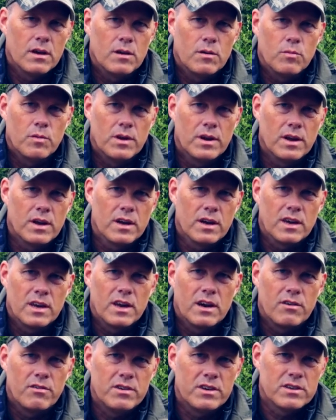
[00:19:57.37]
When I
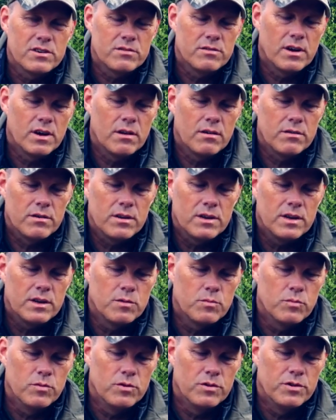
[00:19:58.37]
carry it around,
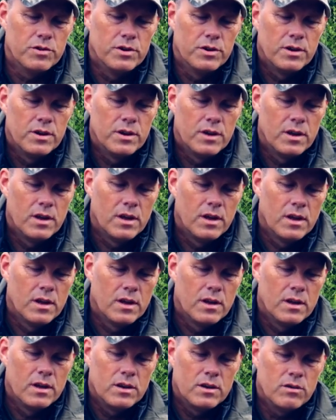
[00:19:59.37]
it would
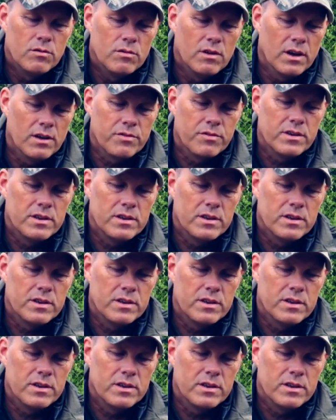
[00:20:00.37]
do like